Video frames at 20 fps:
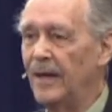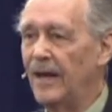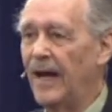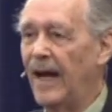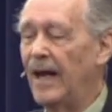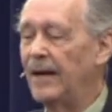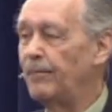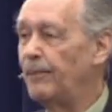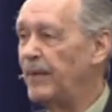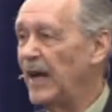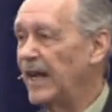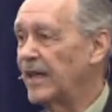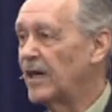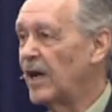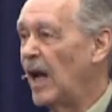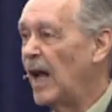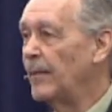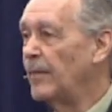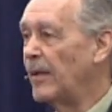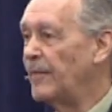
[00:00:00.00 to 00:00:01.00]
and, and
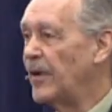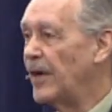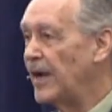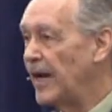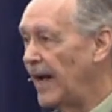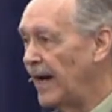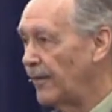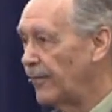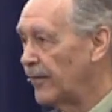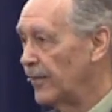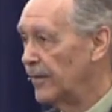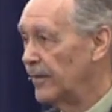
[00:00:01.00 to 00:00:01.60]
club him to death.